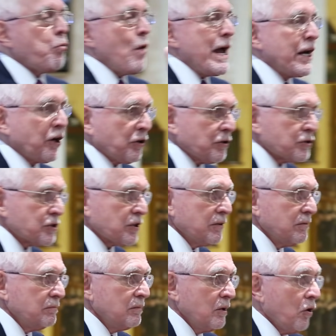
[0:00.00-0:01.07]
winners,
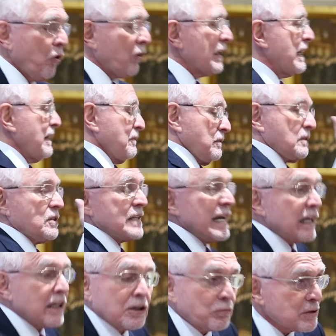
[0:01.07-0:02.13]
or because
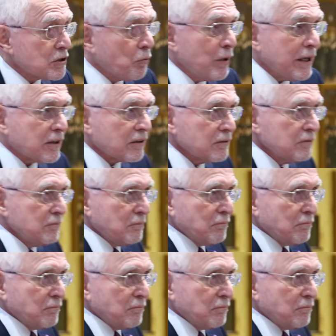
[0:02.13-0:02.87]
Hitler was a winner.